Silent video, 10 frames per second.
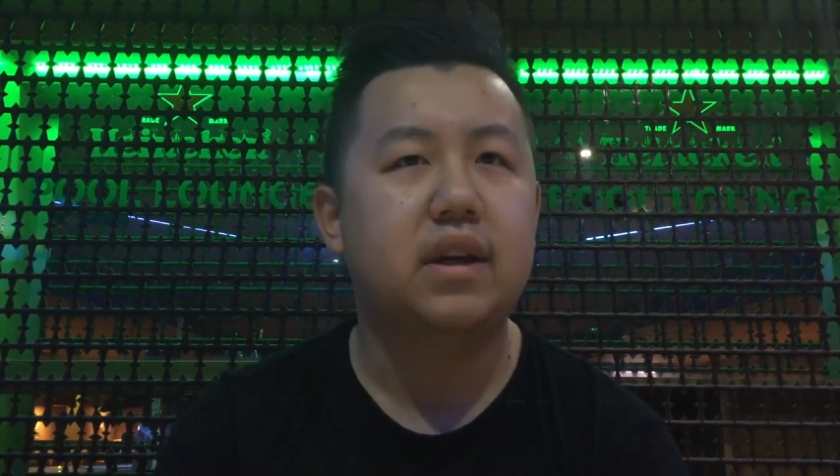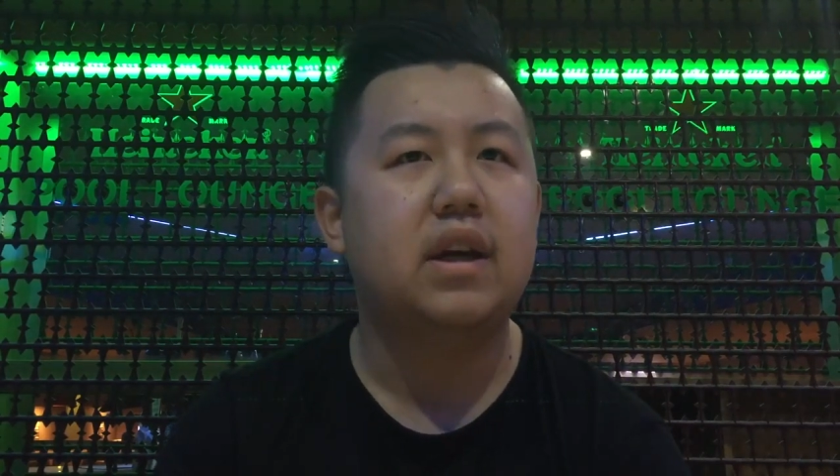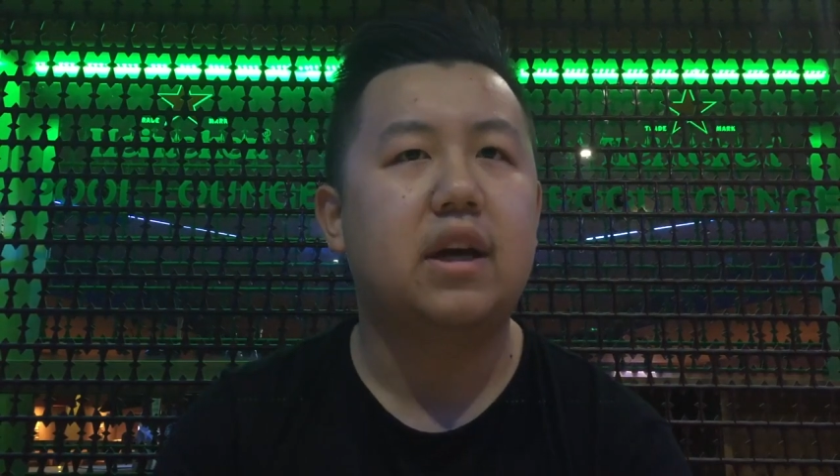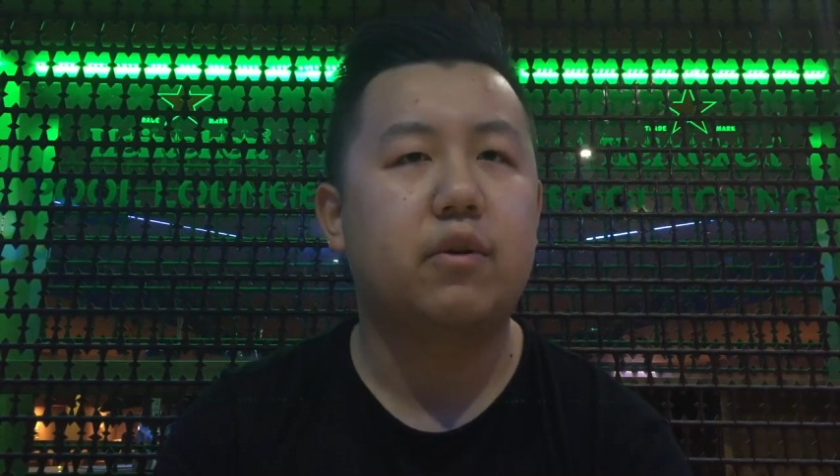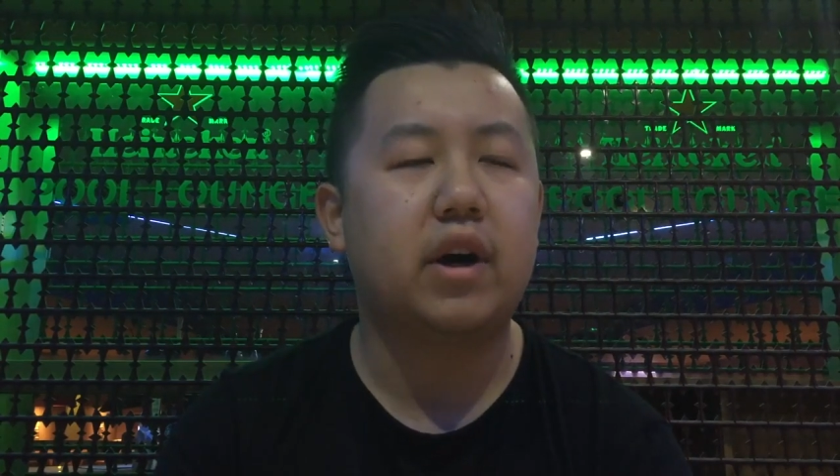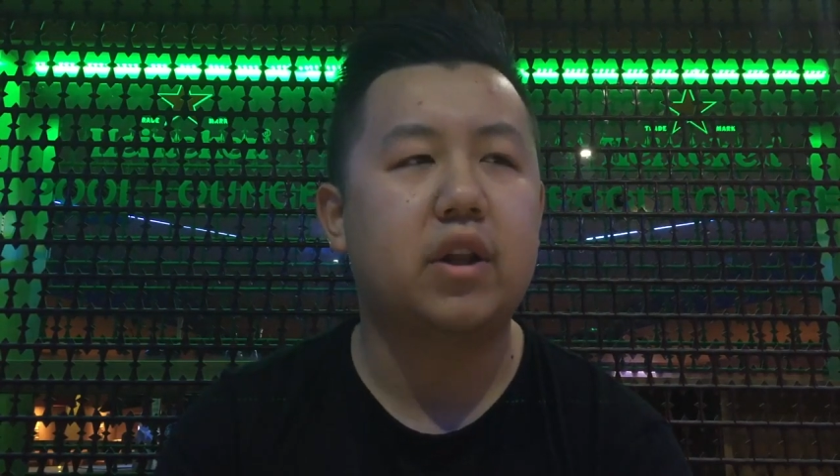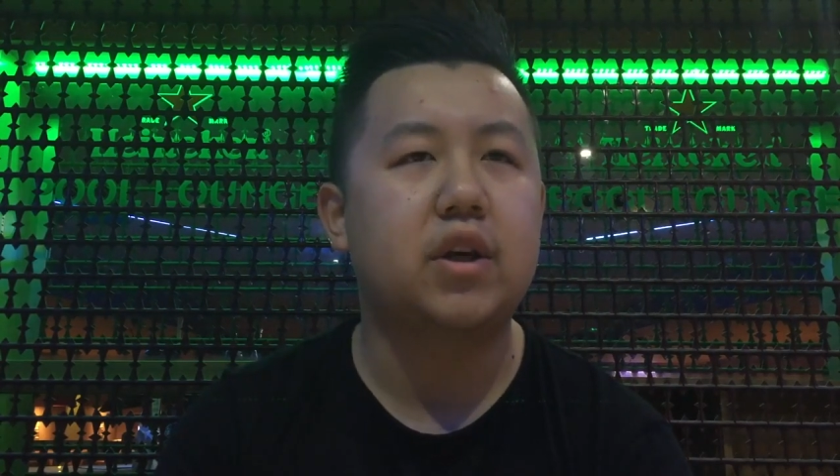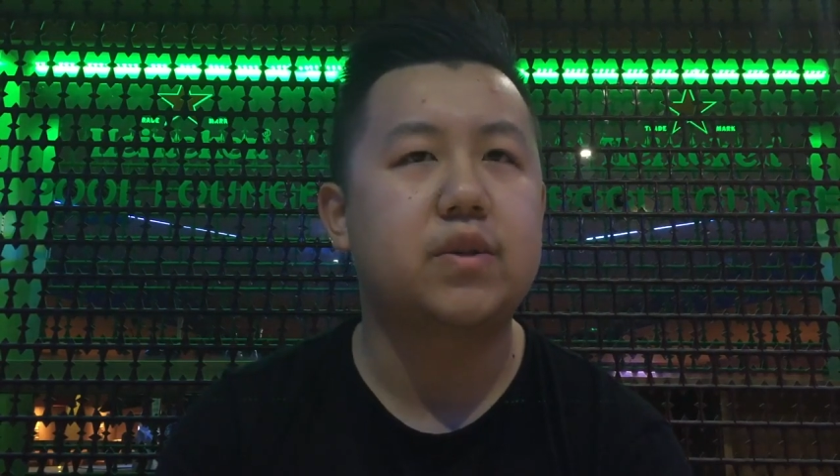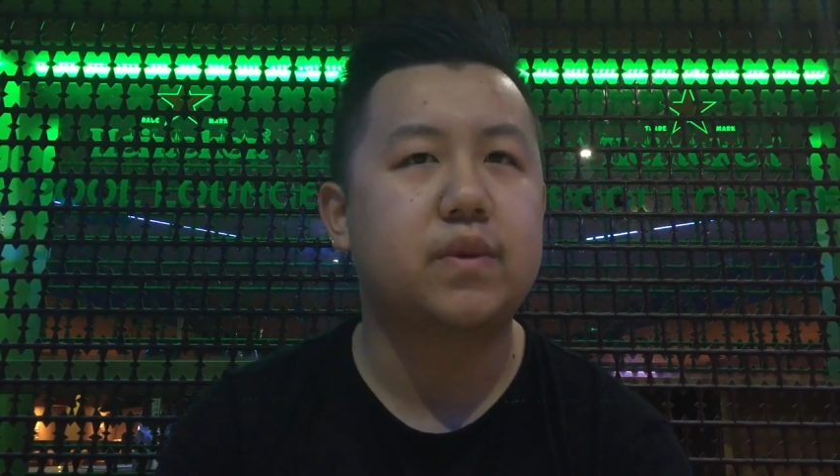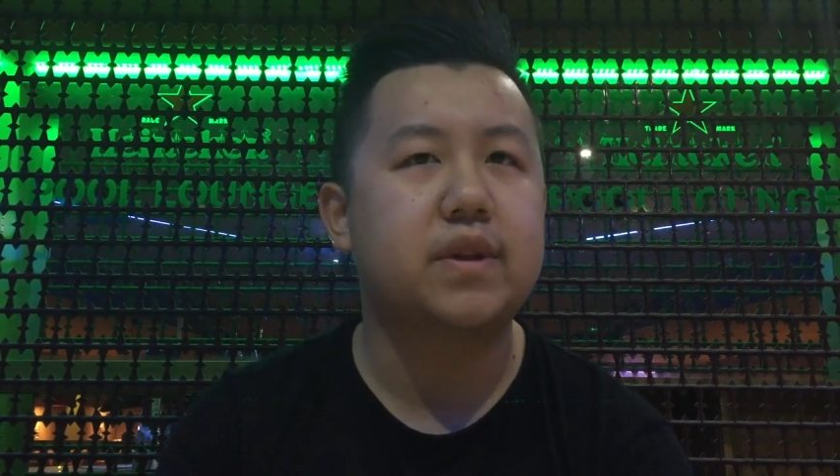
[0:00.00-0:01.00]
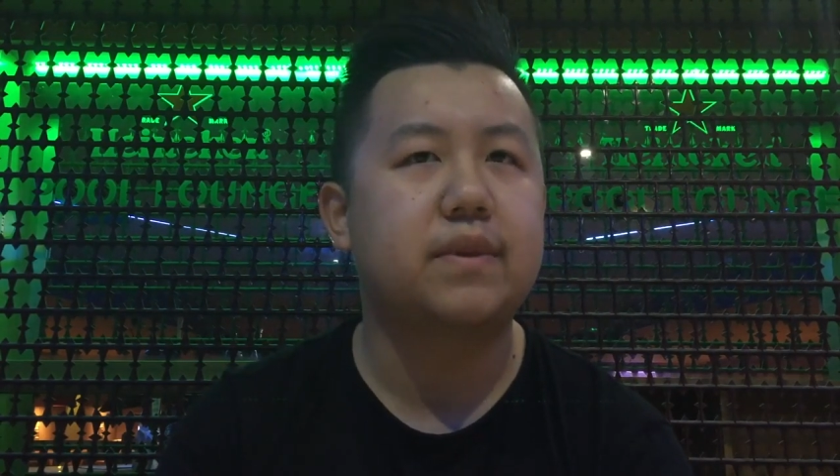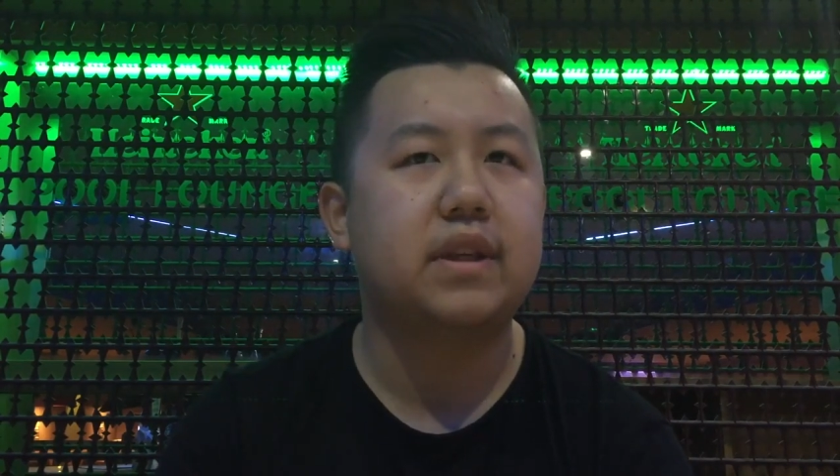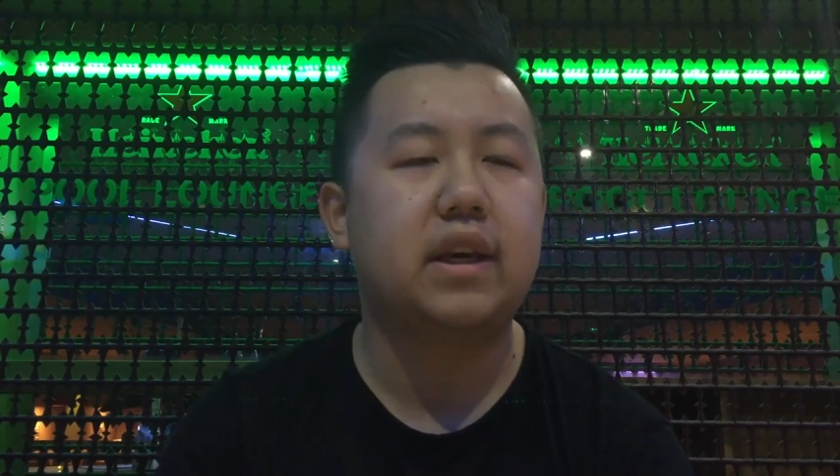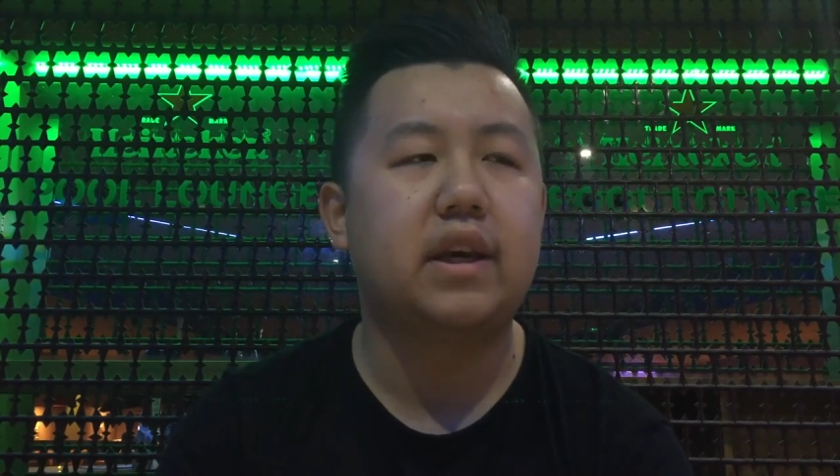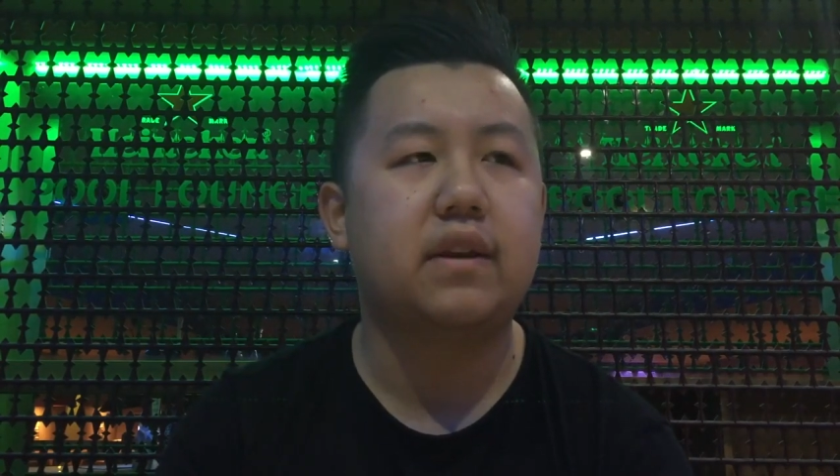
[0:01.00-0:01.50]
I'm
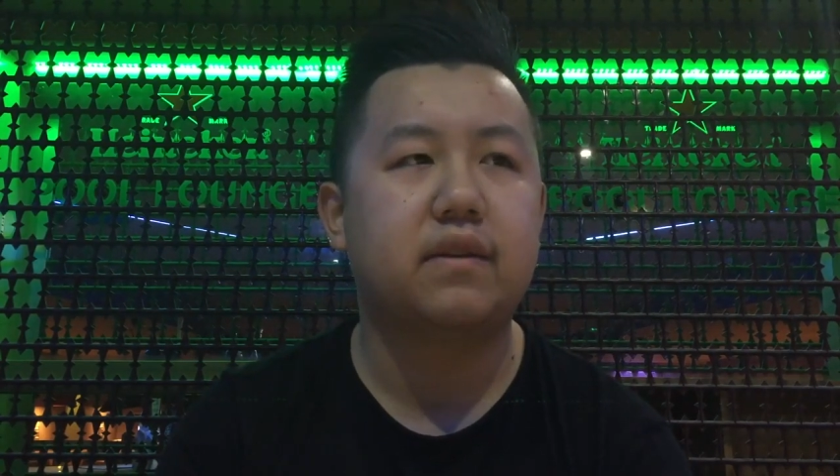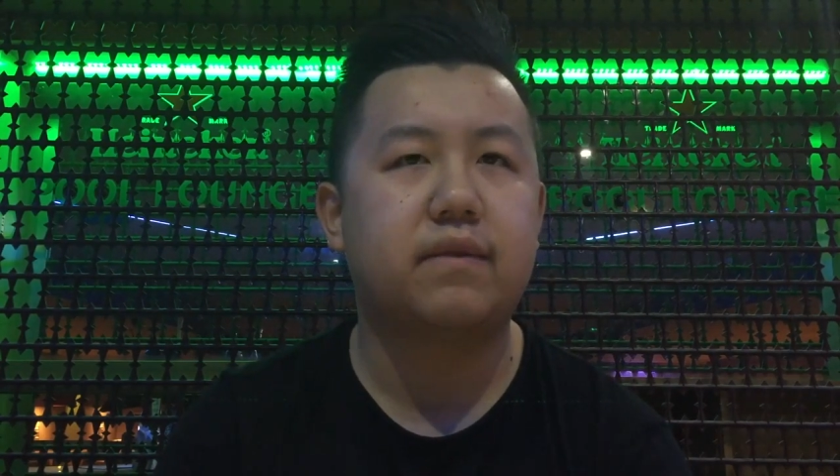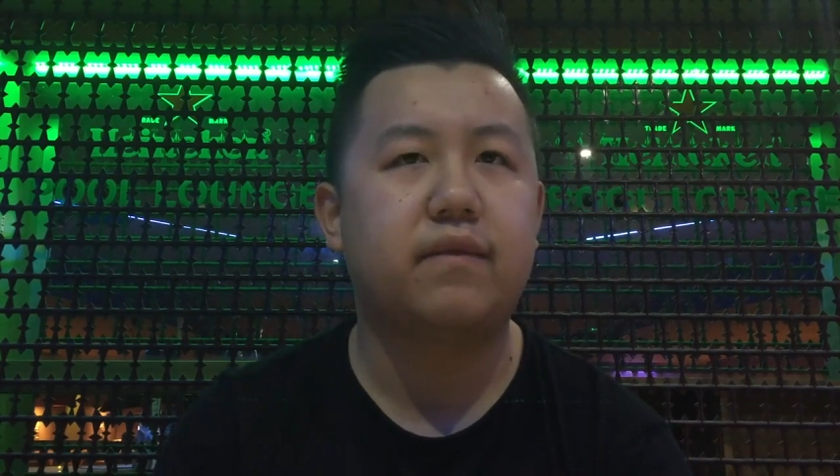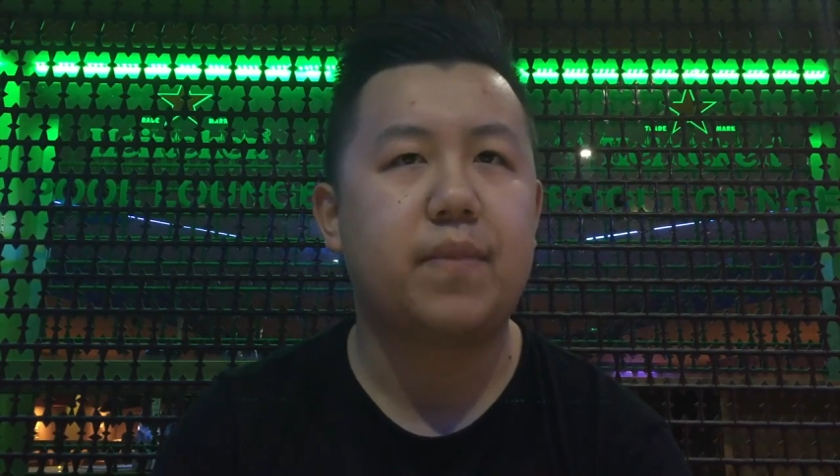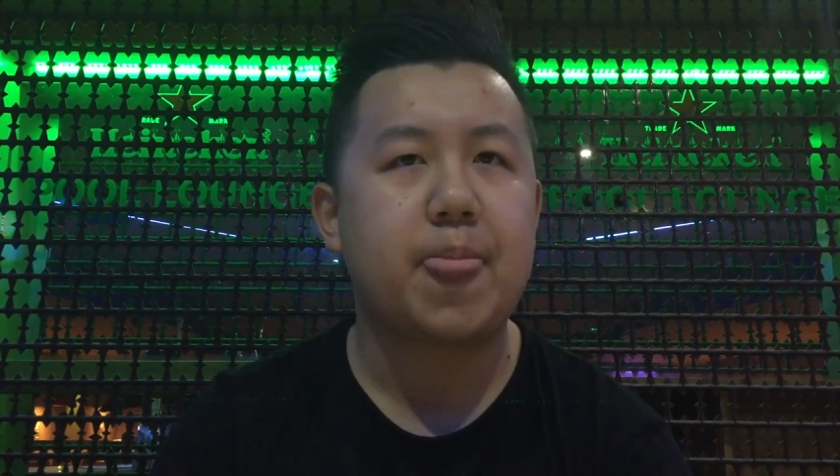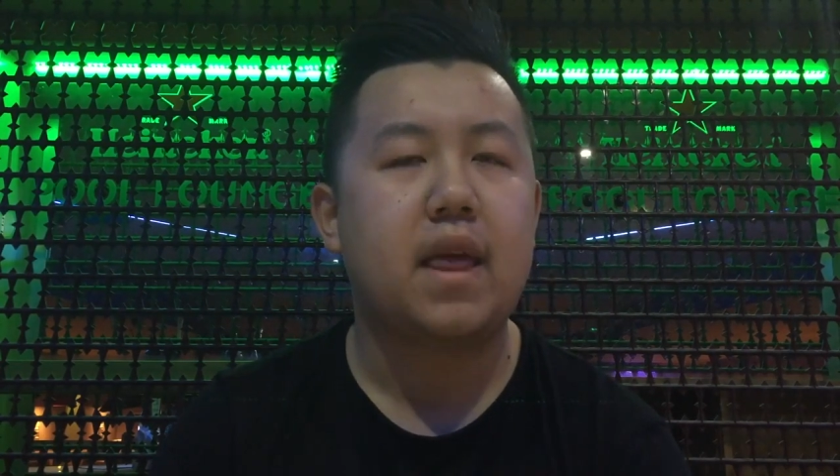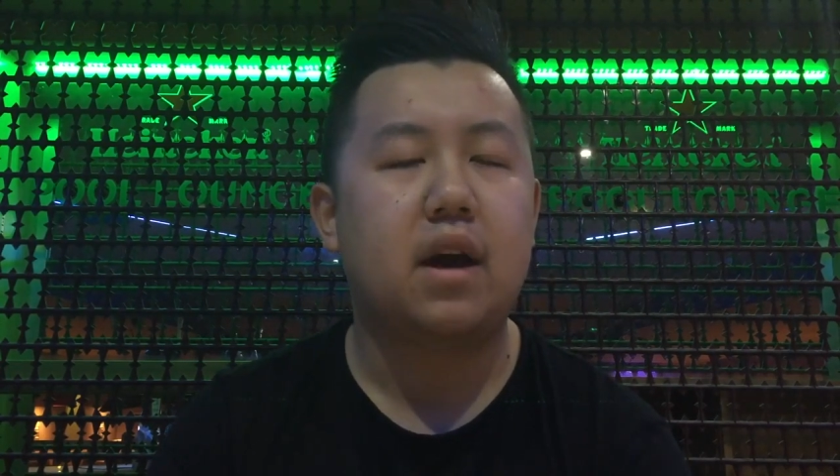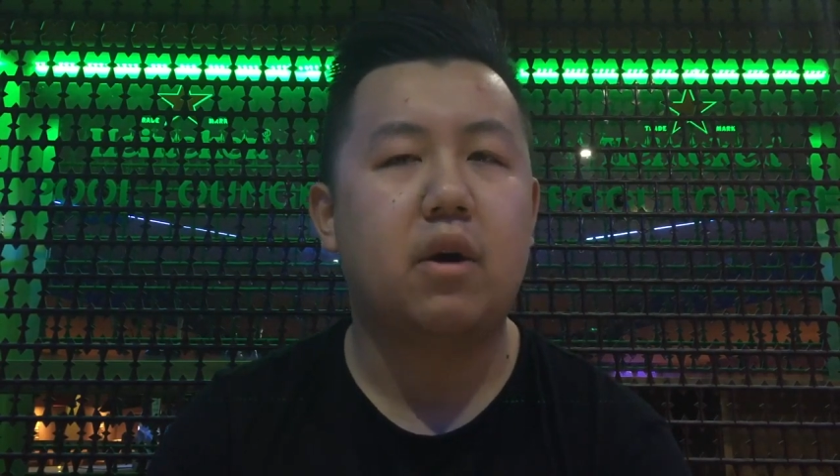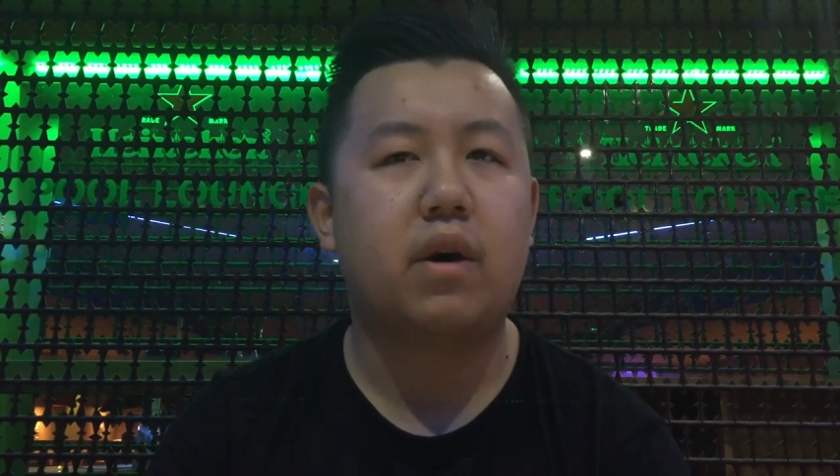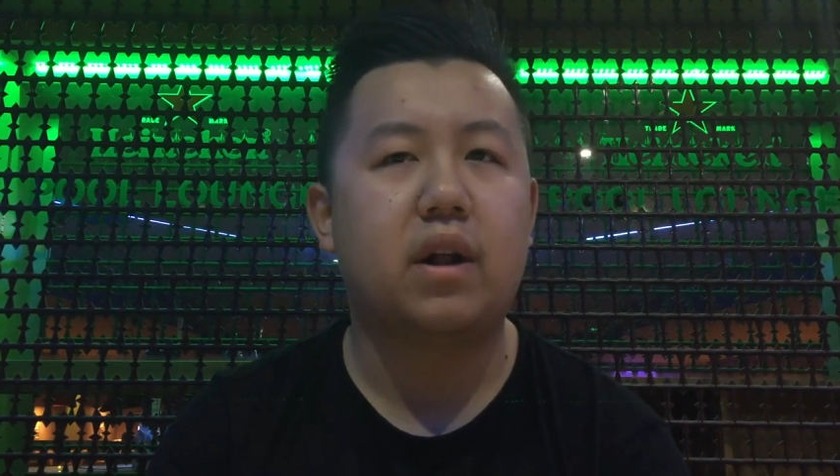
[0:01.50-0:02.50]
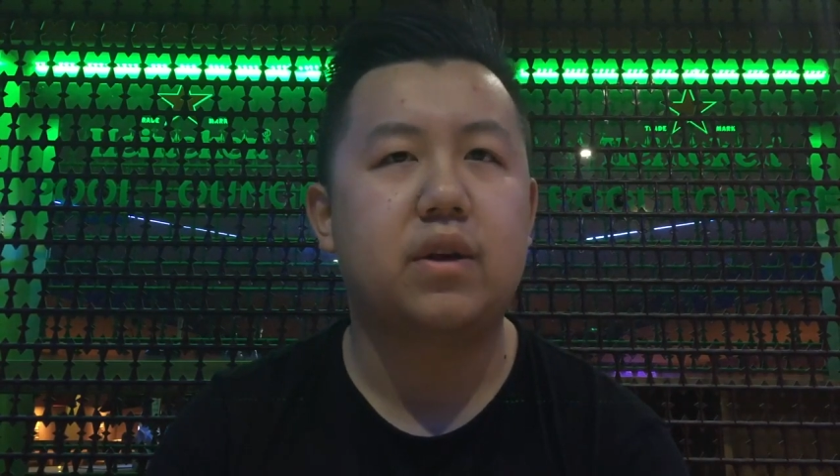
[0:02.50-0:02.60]
quite